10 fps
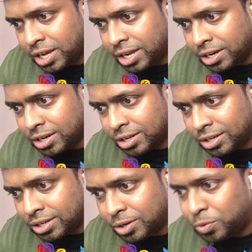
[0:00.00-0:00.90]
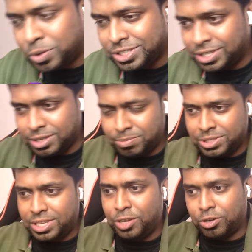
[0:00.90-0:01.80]
and oh, was it a
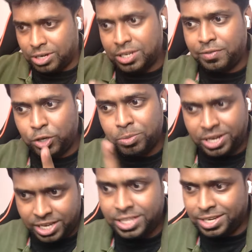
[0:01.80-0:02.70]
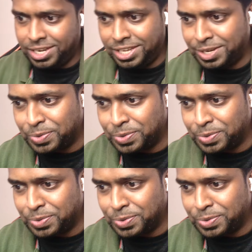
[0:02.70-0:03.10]
mistake or Naveen Kumar I than nanikira?